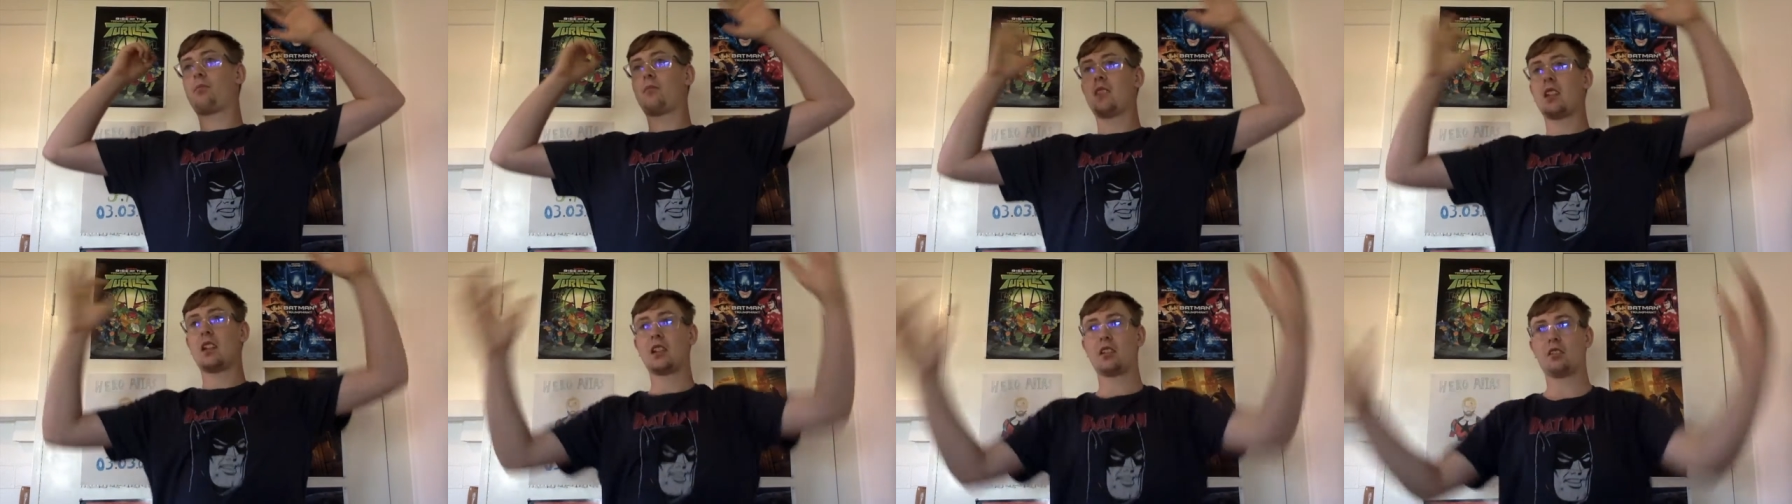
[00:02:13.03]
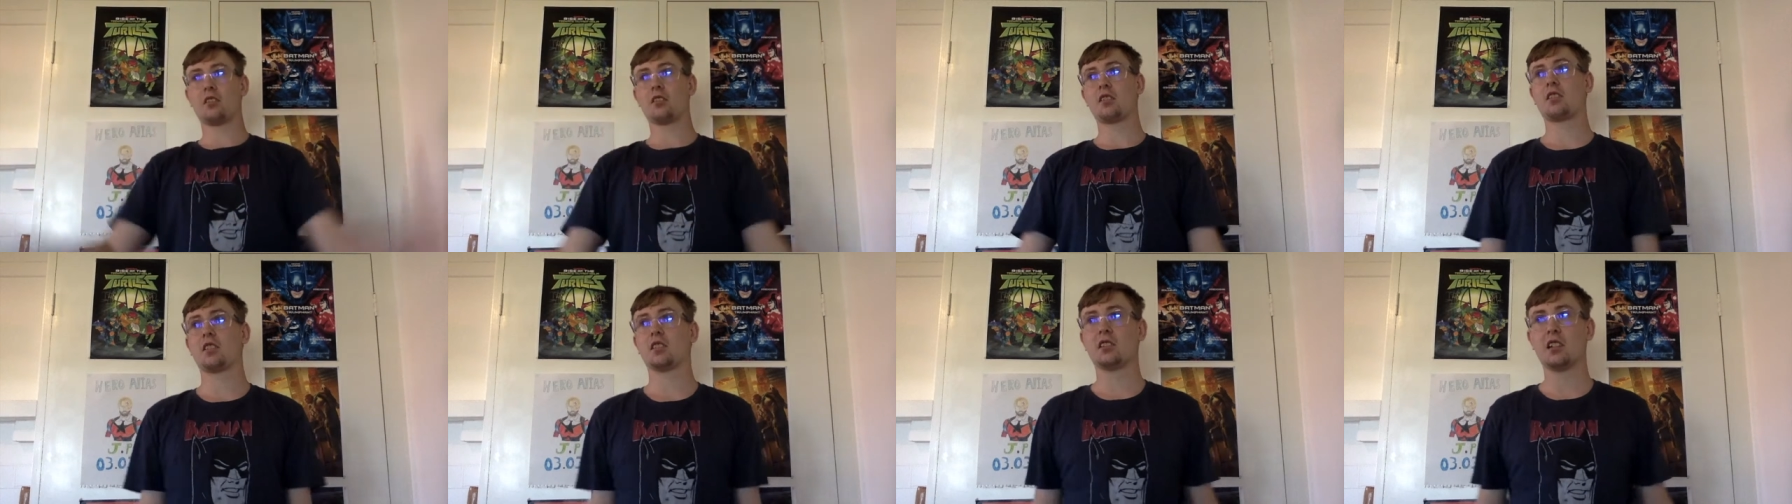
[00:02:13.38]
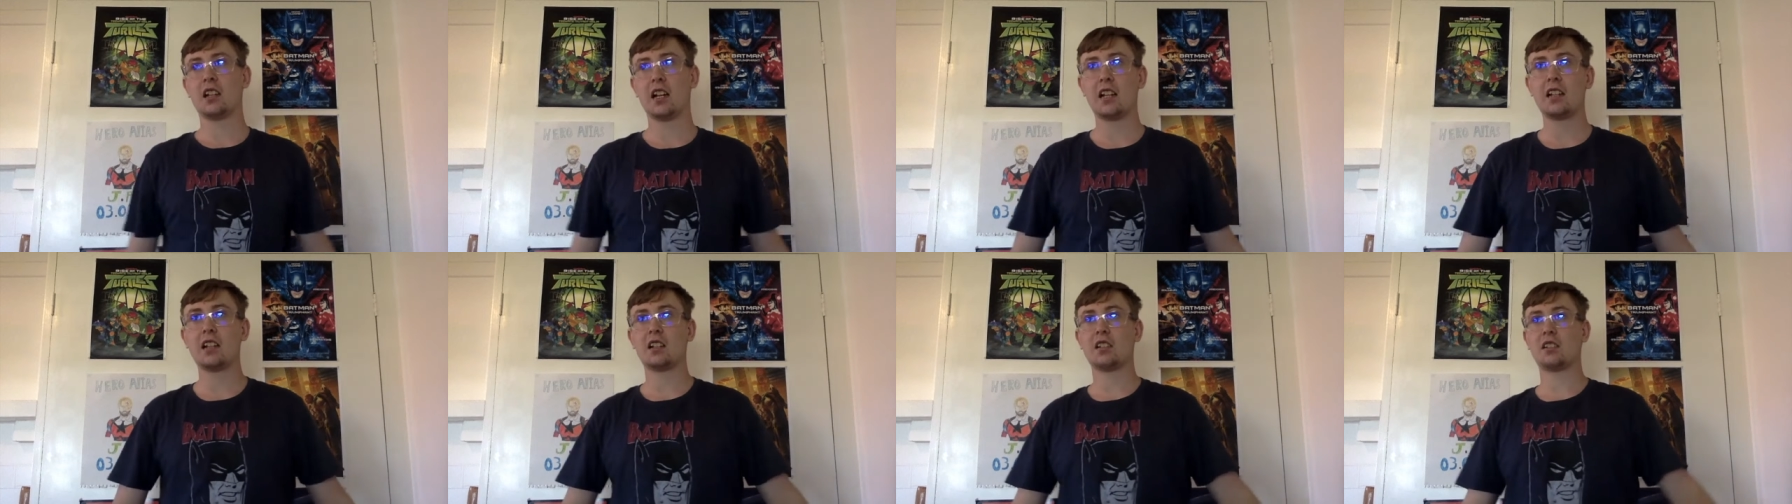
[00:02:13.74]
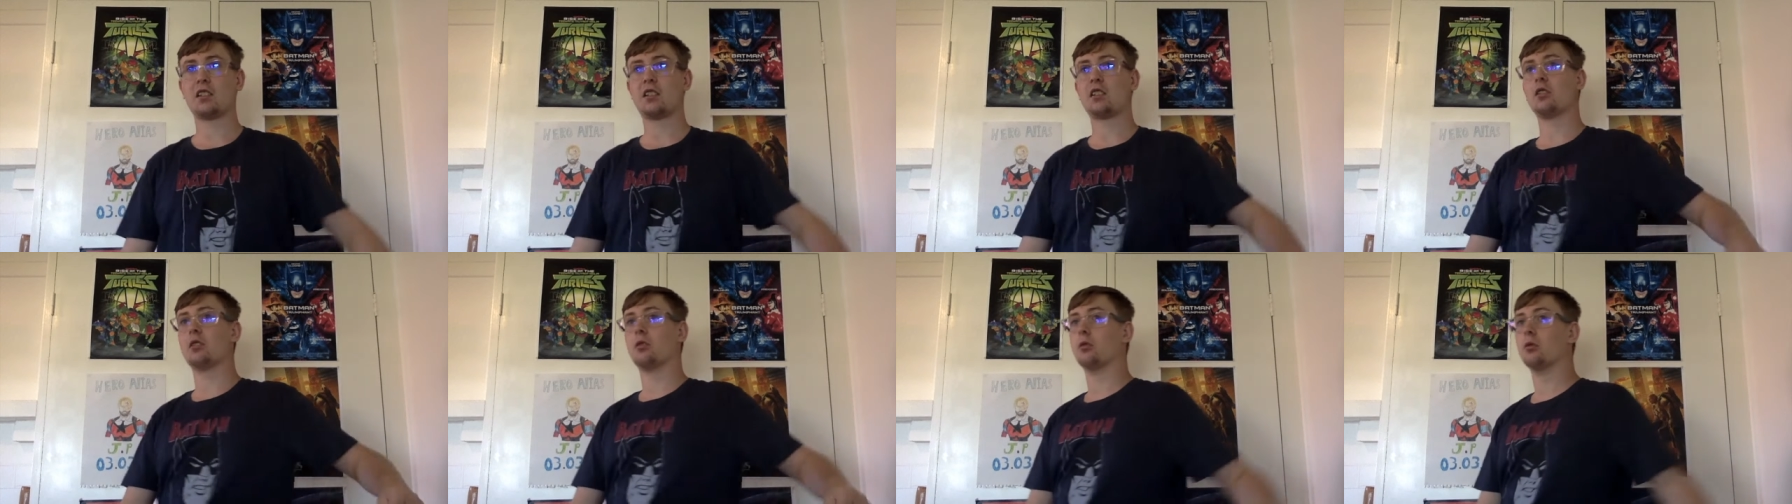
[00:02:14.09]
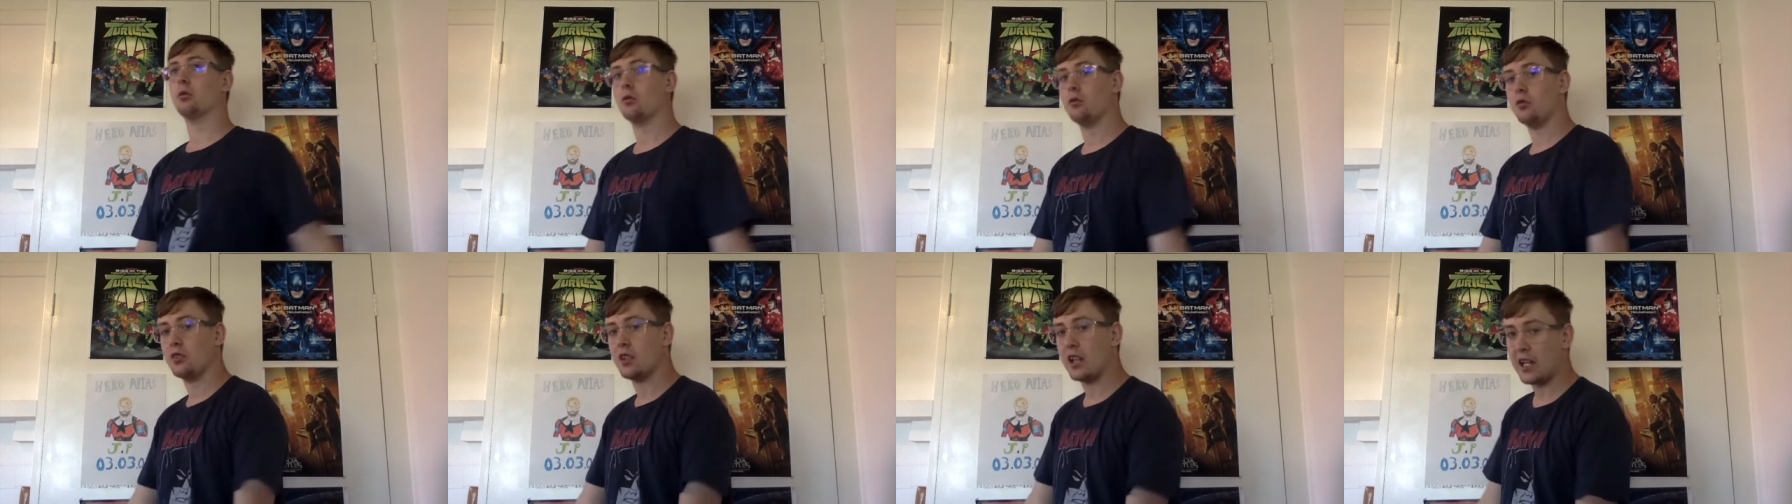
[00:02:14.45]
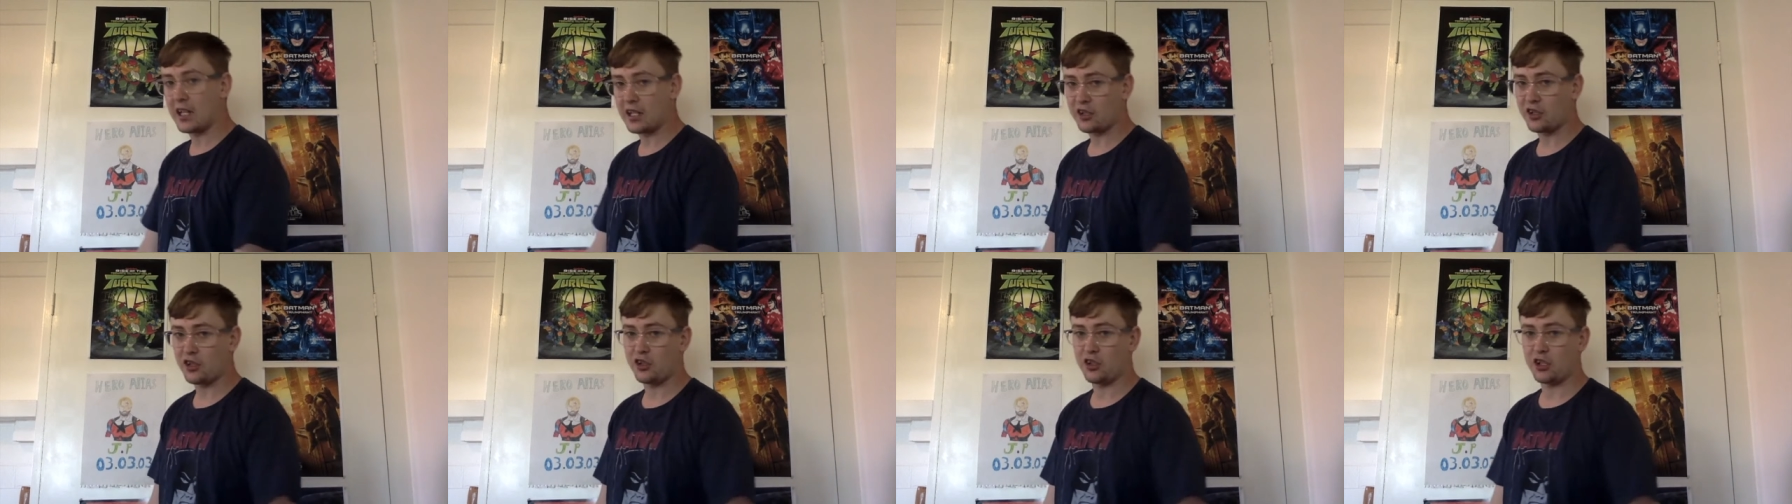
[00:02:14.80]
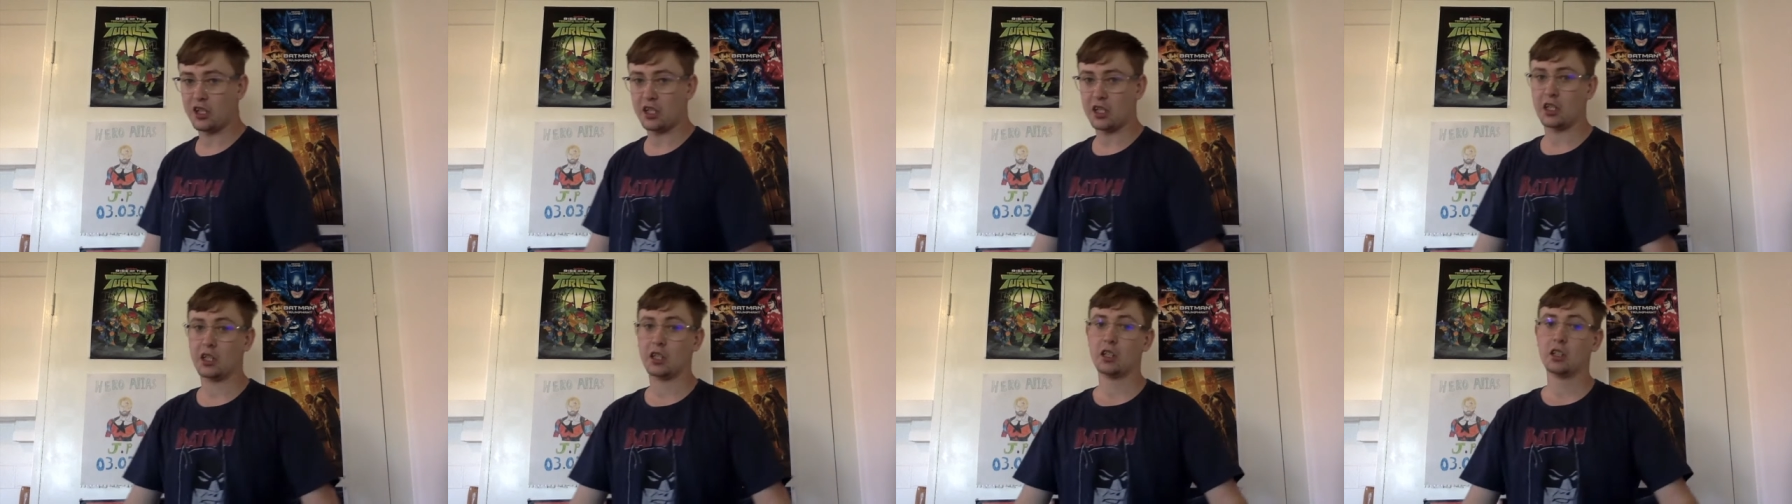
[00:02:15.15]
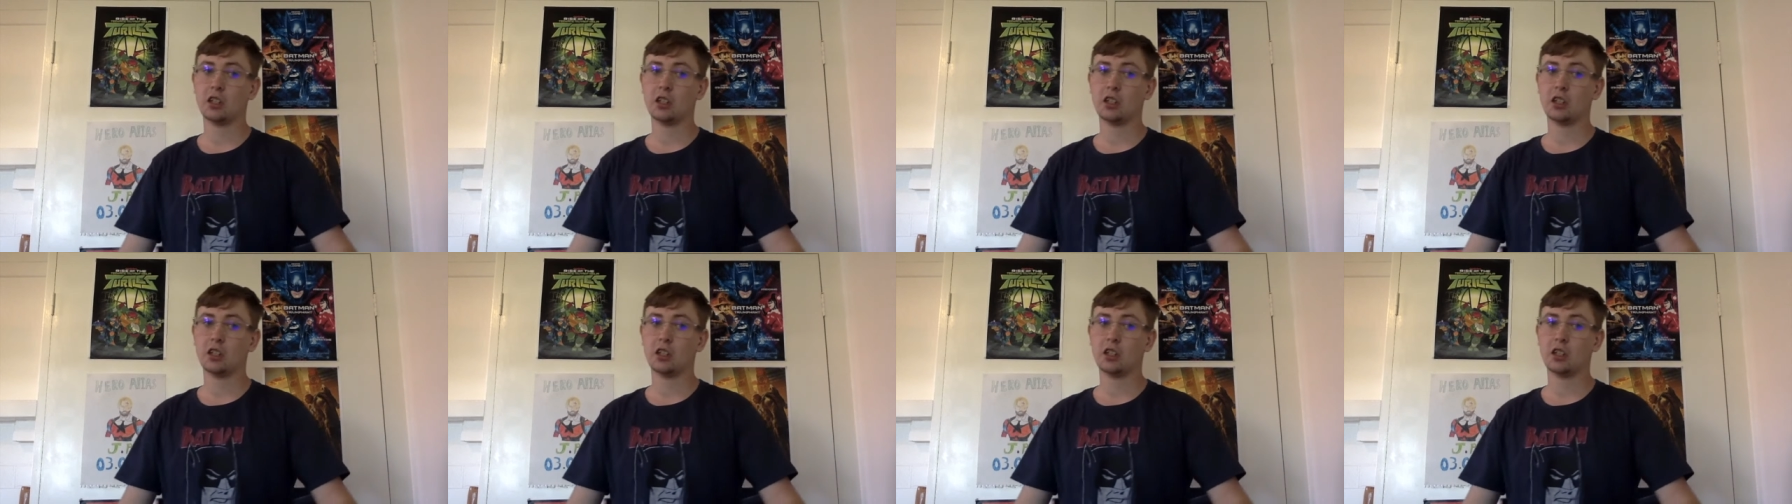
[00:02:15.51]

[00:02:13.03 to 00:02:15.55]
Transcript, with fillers: it got delayed until next year